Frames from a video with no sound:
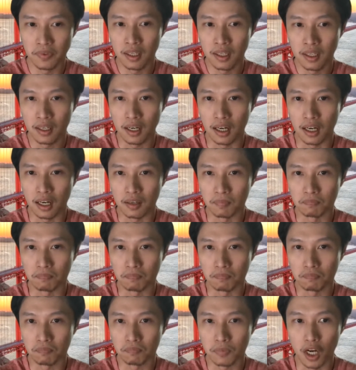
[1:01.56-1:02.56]

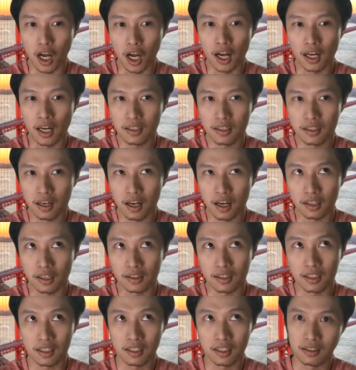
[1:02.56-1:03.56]
not
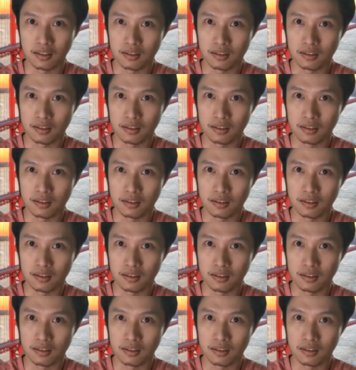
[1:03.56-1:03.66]
the